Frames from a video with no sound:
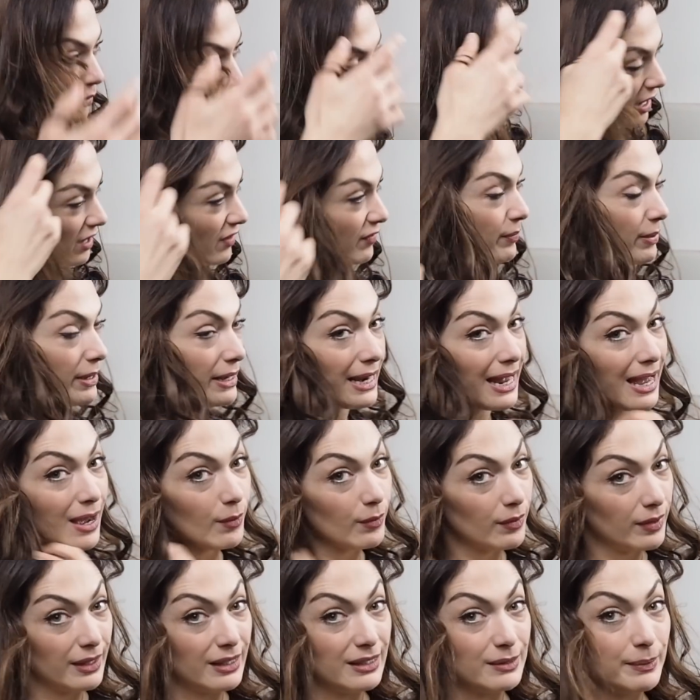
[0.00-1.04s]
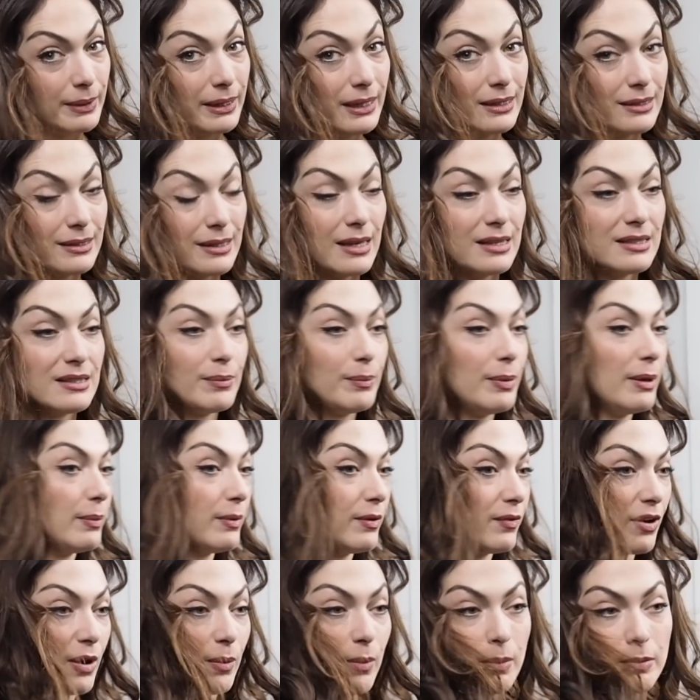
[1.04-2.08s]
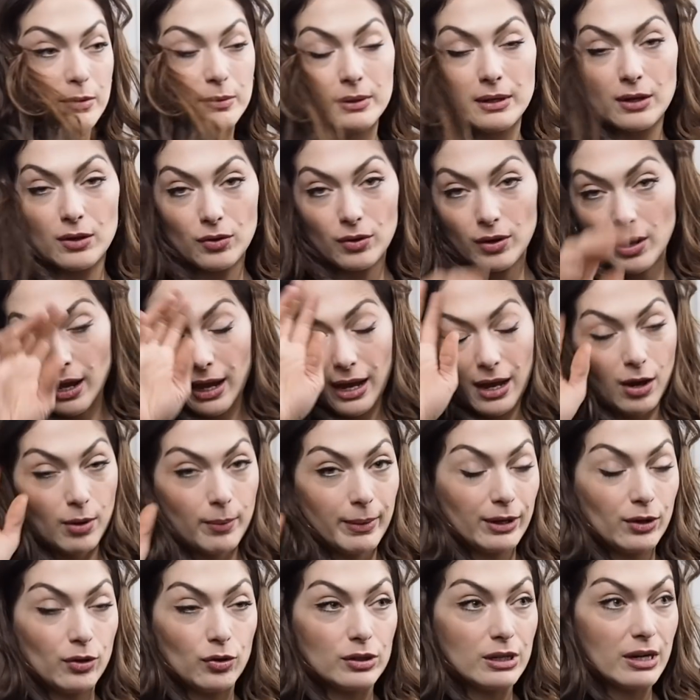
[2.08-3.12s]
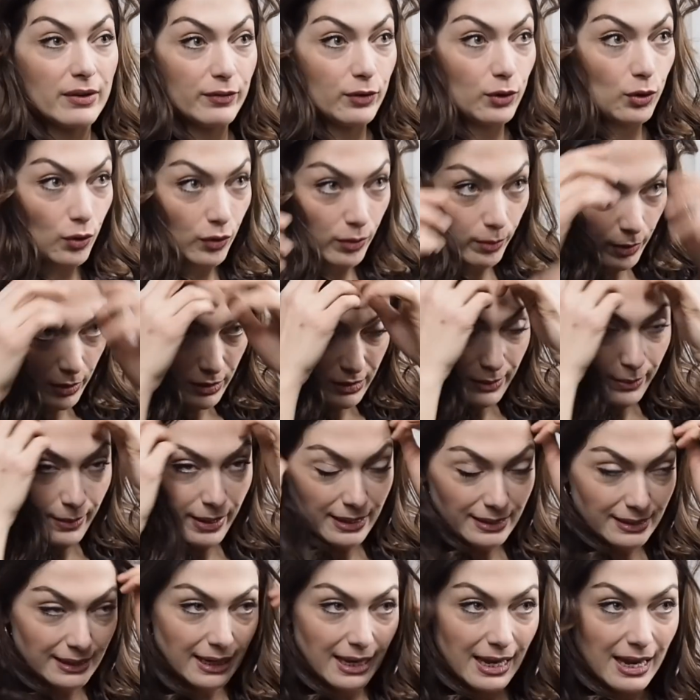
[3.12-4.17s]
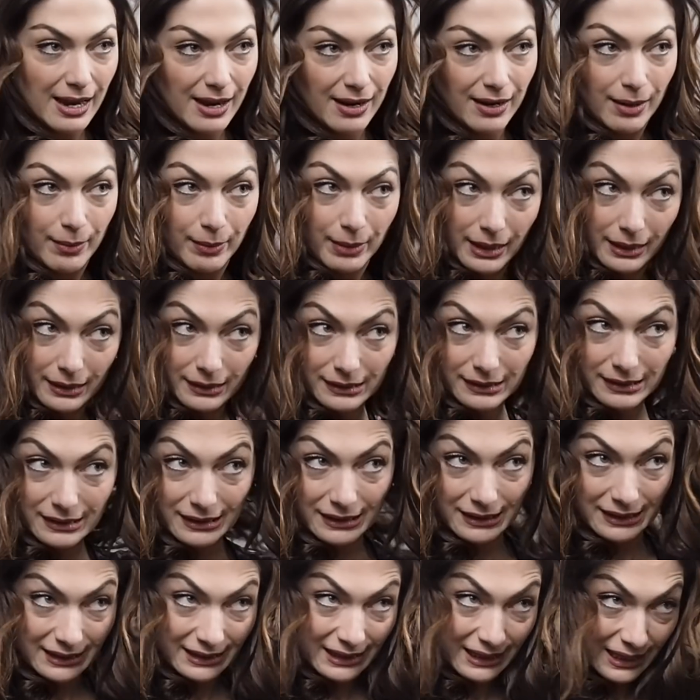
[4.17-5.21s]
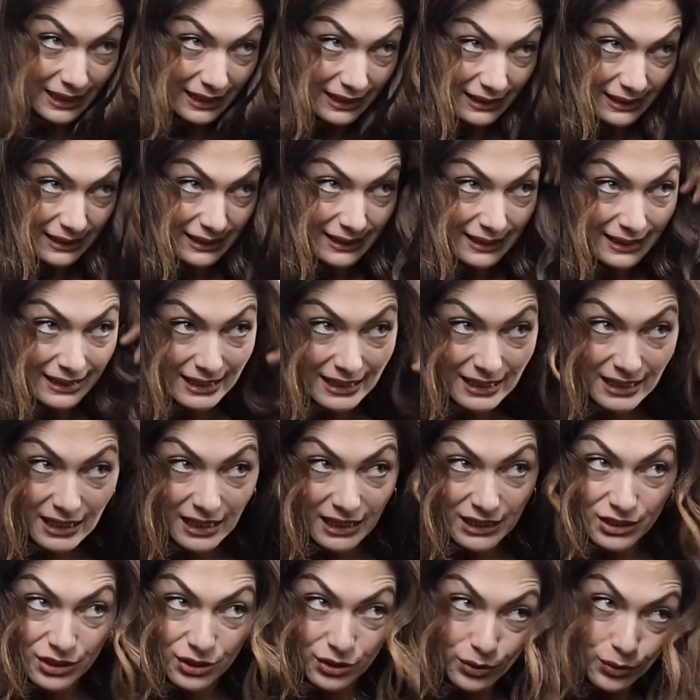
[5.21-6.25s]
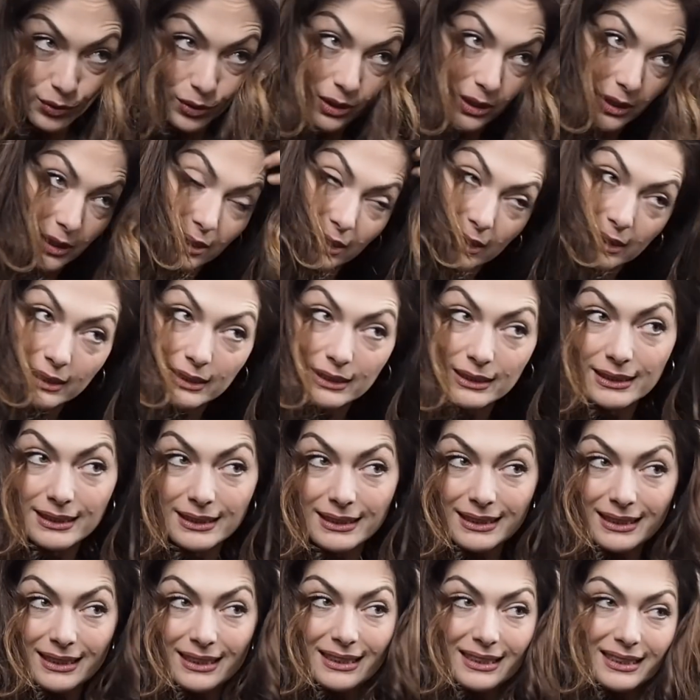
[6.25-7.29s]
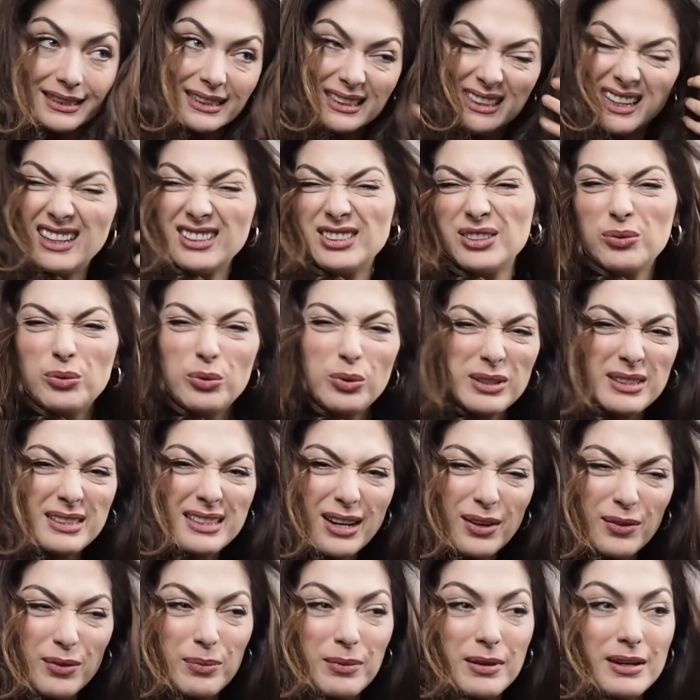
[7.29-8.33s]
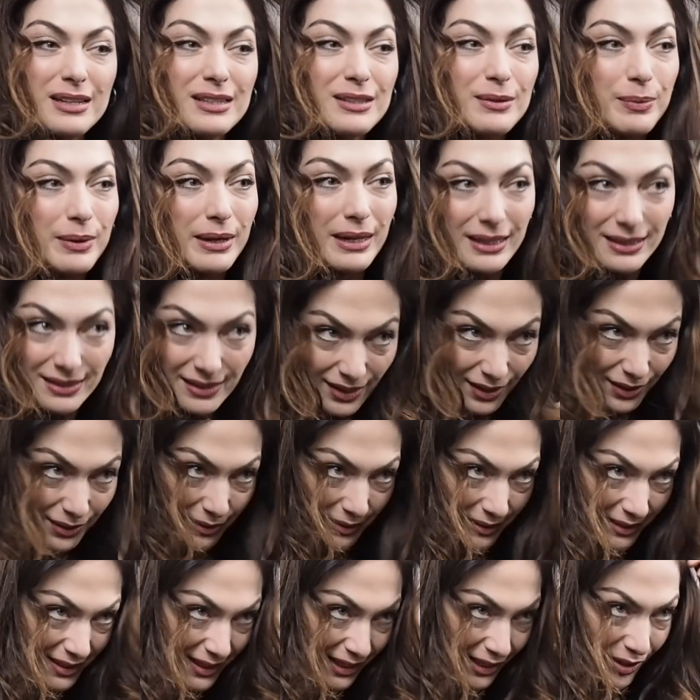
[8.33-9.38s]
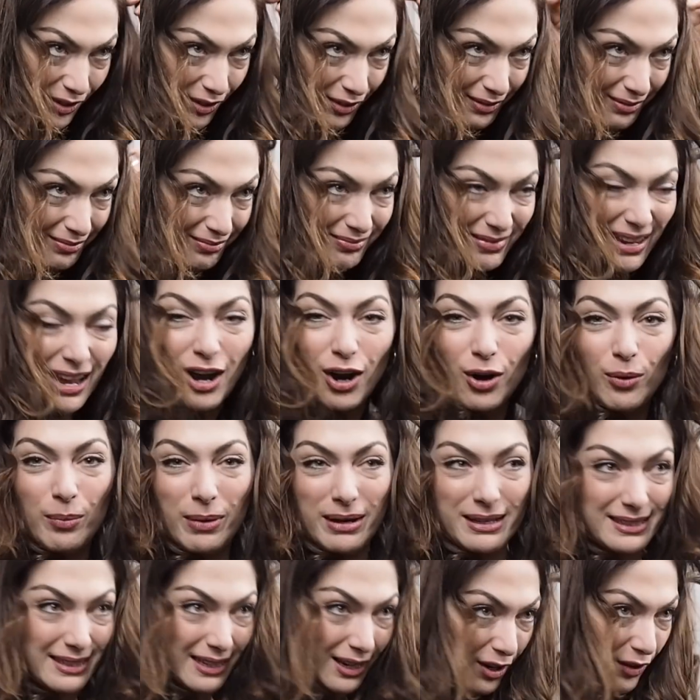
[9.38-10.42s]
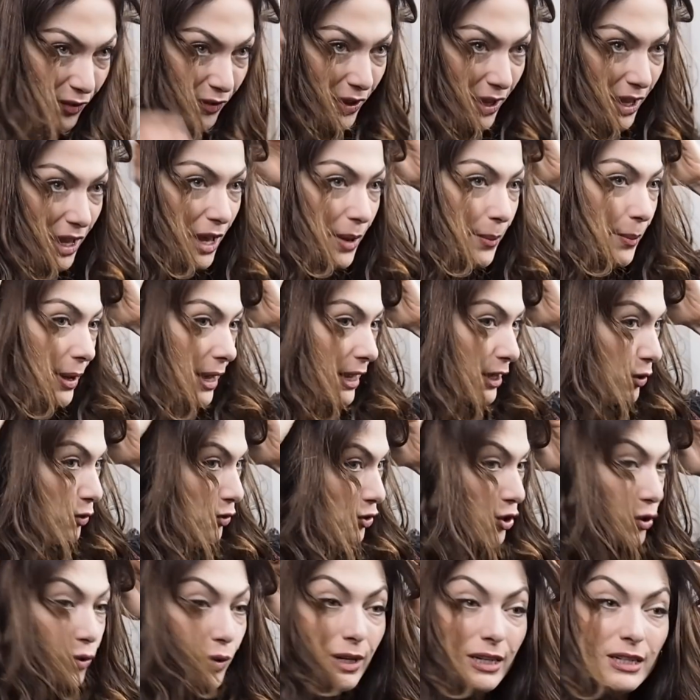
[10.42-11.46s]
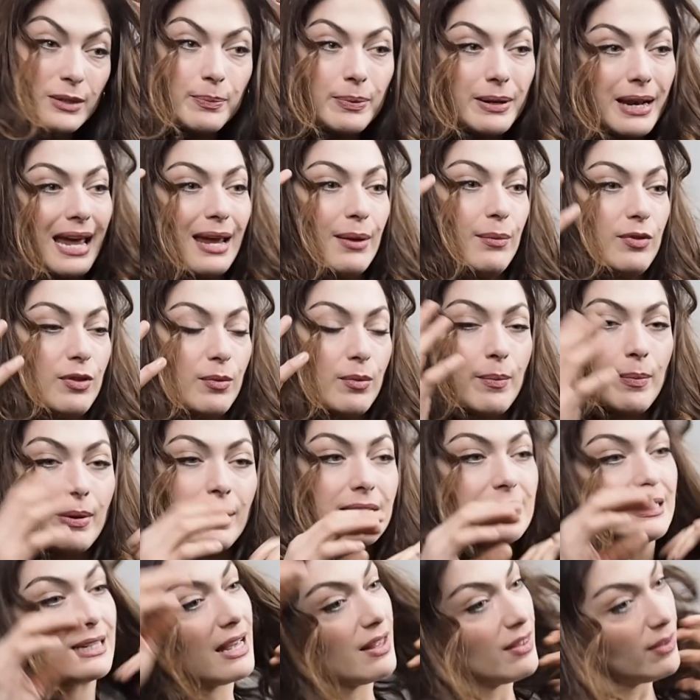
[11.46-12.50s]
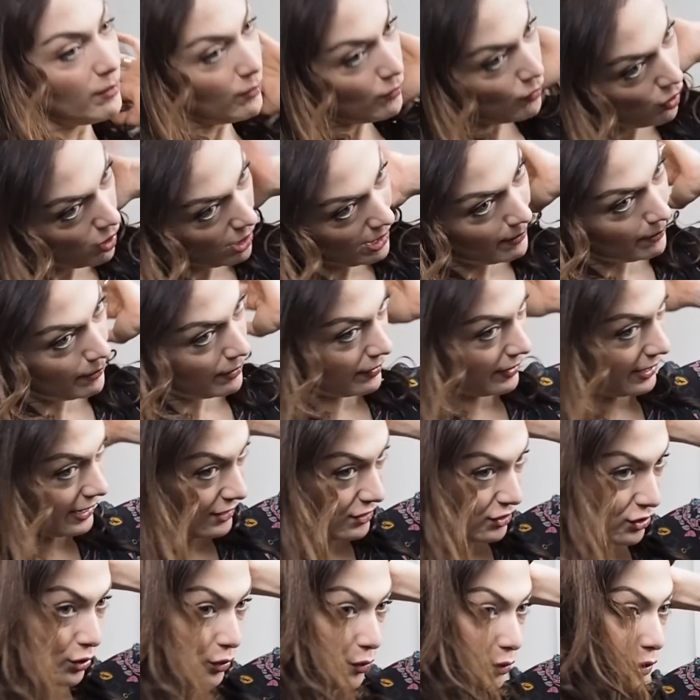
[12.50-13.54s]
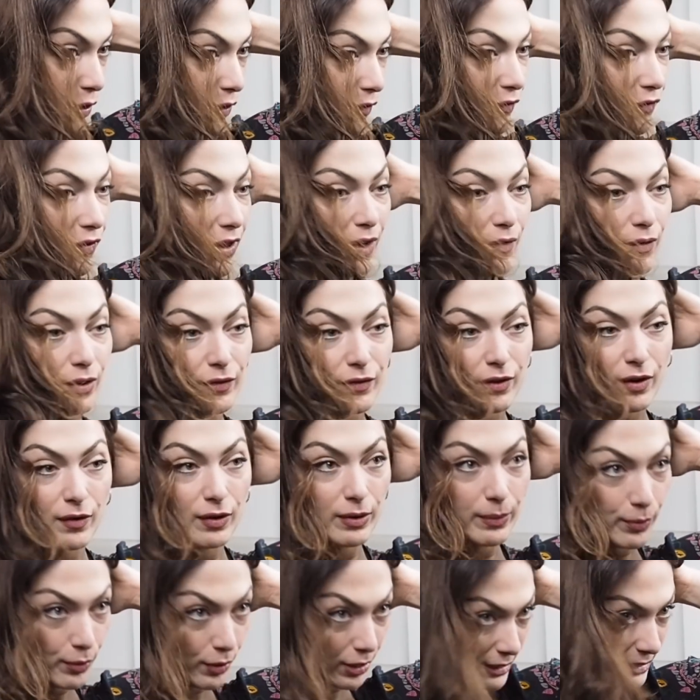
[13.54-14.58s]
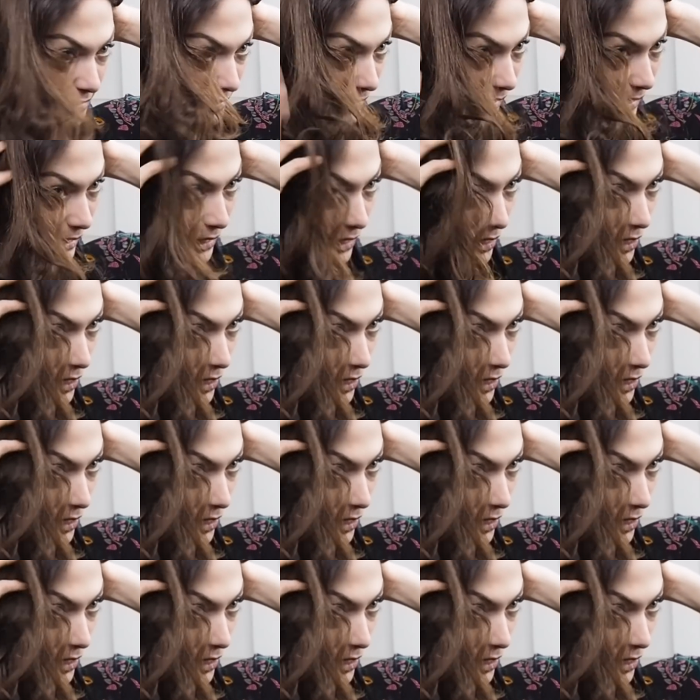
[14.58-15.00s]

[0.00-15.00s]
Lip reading: I have been out with these pieces and people have come up to me and gone, oh my God, haven't you got the most amazing hair? And I'm like, oh yeah, I do. I do always tell them that it's a piece though, because I can't help myself. But you do need to play with them a bit to get them right, but they do look very, very pretty